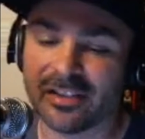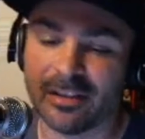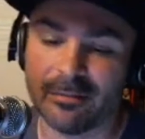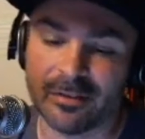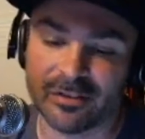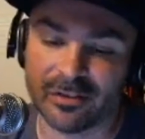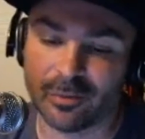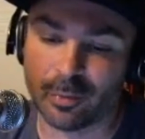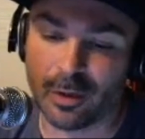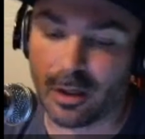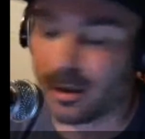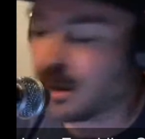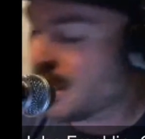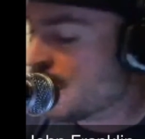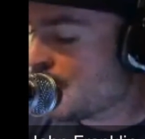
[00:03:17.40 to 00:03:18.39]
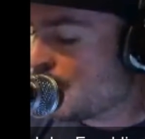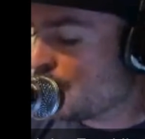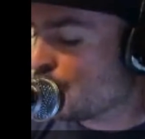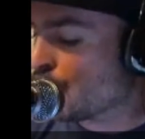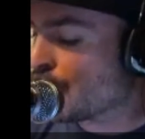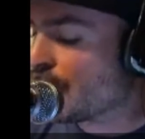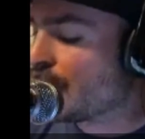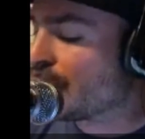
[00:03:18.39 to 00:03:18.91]
him this as well.
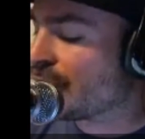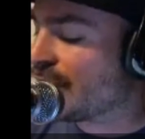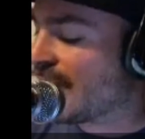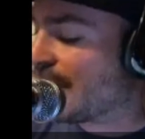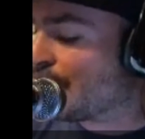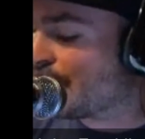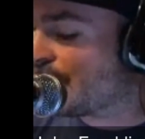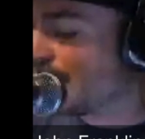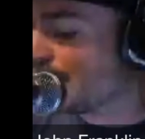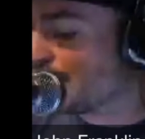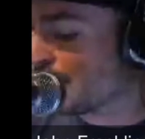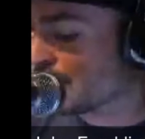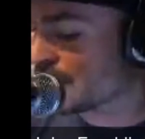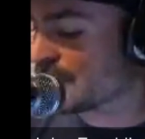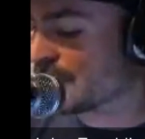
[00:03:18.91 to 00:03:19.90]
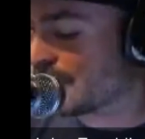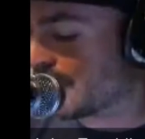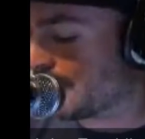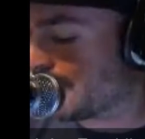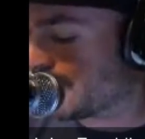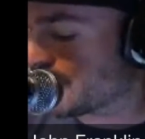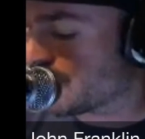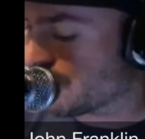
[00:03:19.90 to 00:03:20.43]
Where do you stand with him personally? I
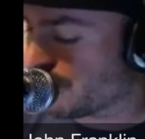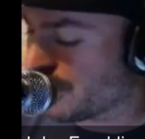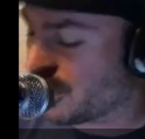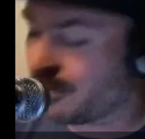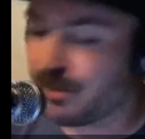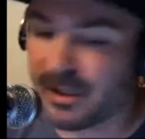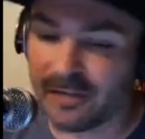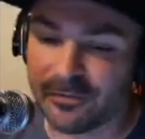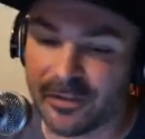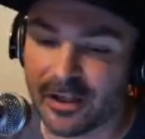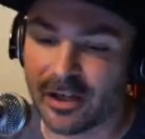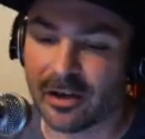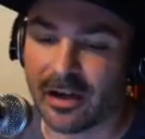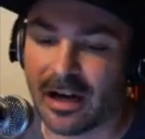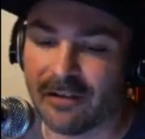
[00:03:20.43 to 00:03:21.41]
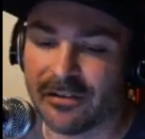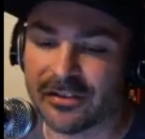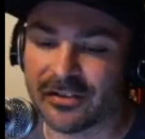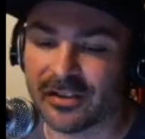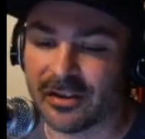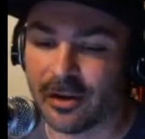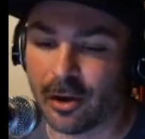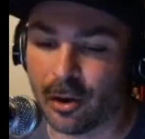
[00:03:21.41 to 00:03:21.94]
mean, is there real beef there?
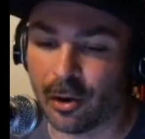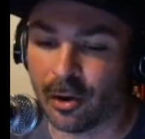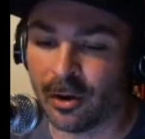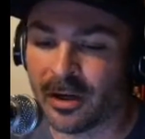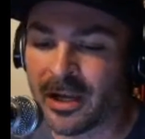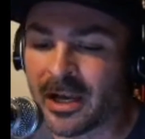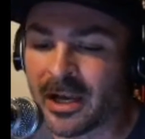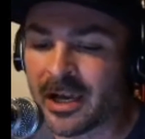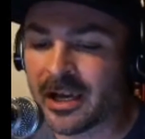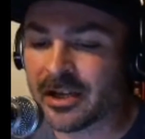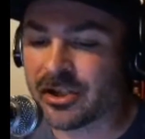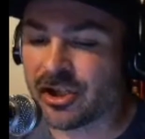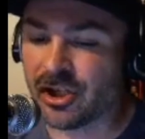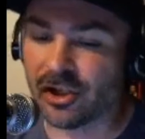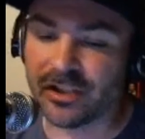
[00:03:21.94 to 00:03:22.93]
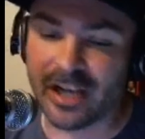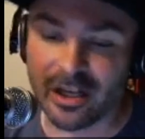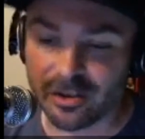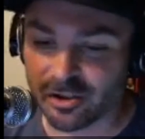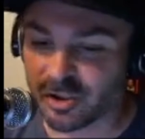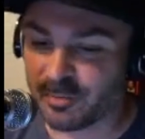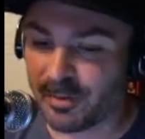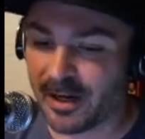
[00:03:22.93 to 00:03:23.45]
Obviously, the whole chill down your
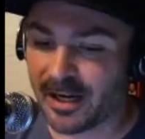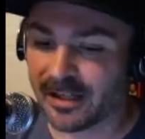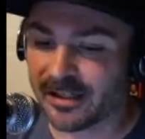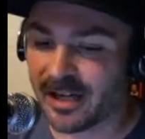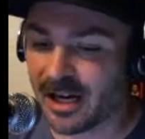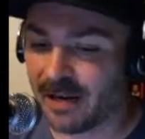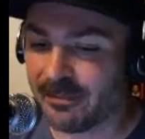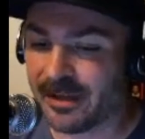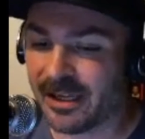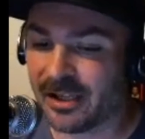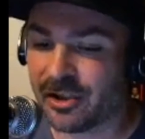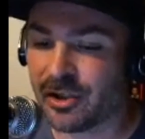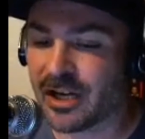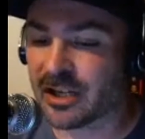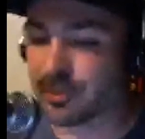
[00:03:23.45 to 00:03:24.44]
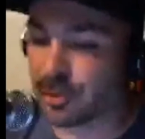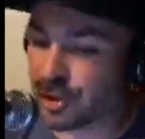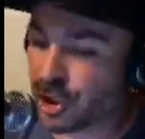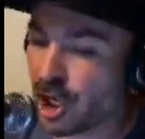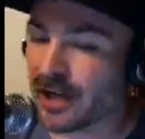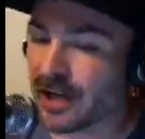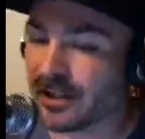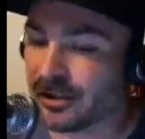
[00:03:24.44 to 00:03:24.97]
spine comment. You guys were
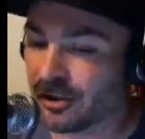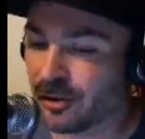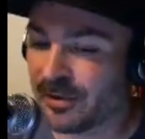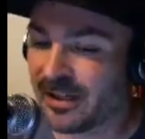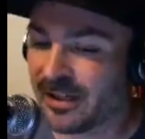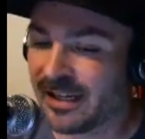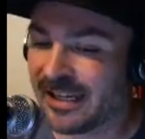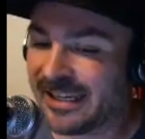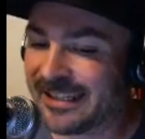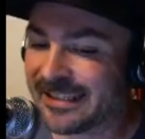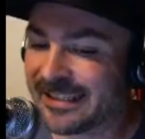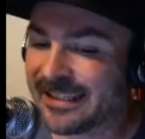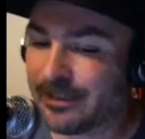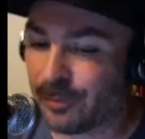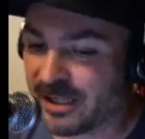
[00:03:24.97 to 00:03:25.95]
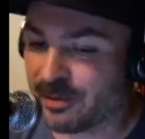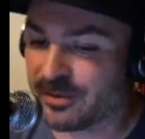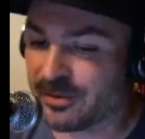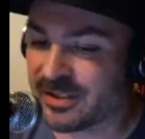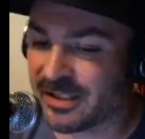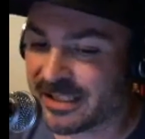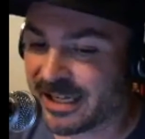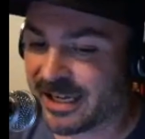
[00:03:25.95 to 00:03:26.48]
jawing a little bit in the when he was
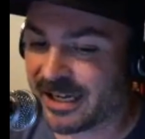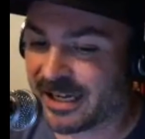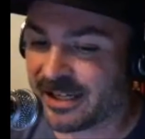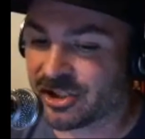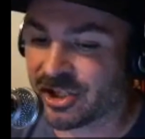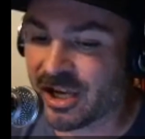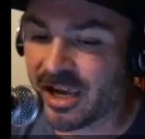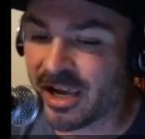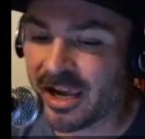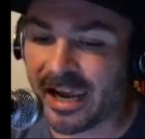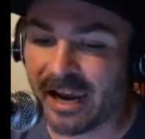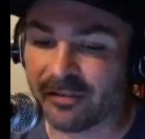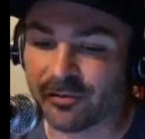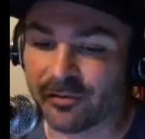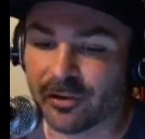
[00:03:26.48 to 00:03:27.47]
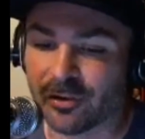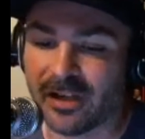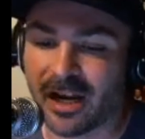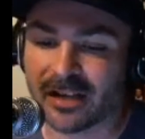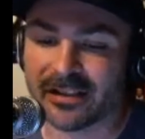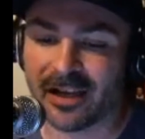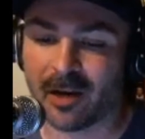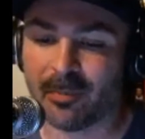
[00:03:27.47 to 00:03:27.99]
in the cage after he
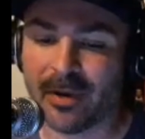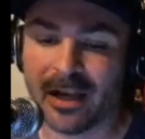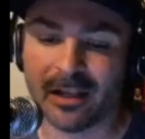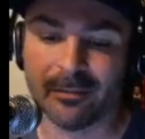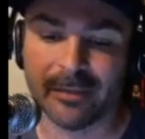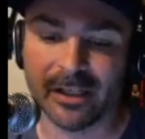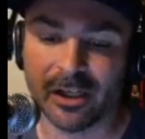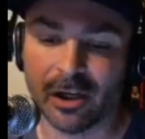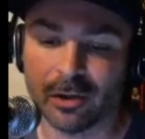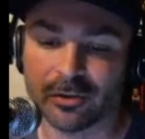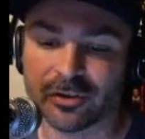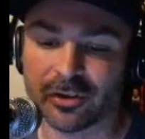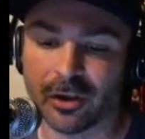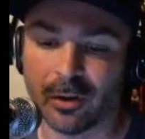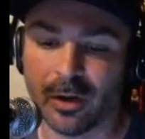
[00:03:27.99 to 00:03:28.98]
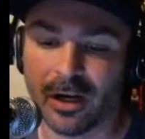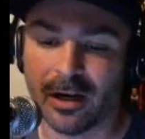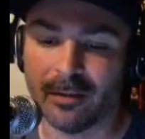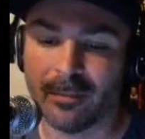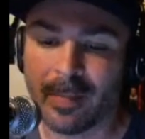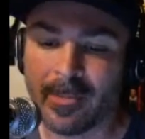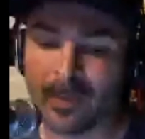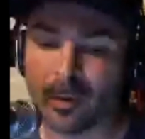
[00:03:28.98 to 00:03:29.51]
knocked out Palomino. So,
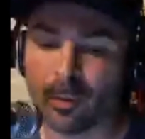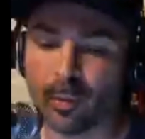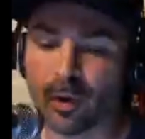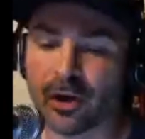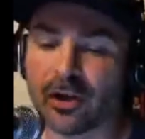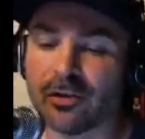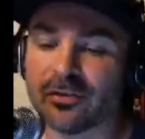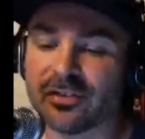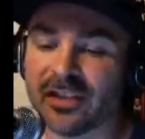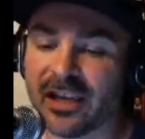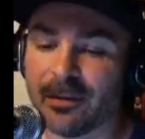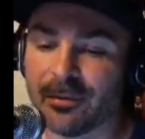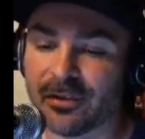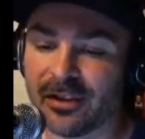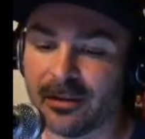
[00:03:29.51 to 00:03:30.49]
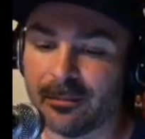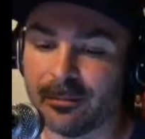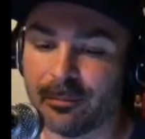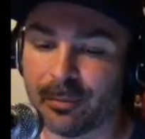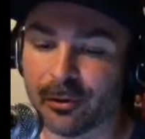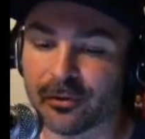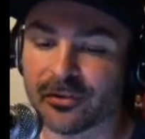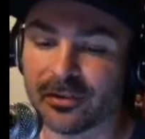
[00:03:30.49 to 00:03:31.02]
um, where do you stand with him
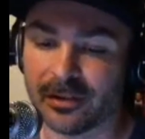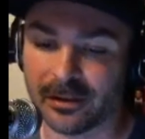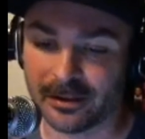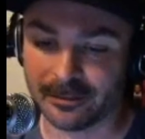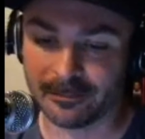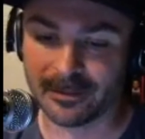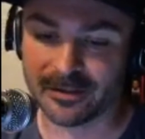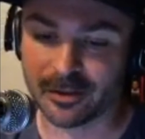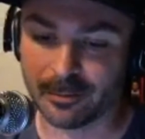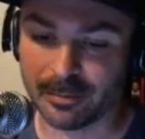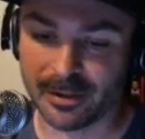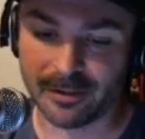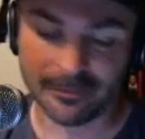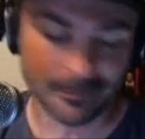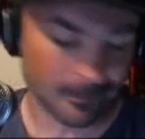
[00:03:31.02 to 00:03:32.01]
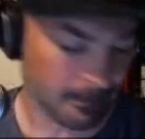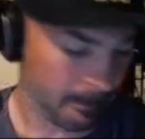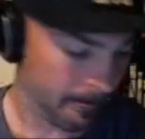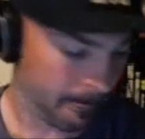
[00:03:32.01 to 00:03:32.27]
personally? Is there beef?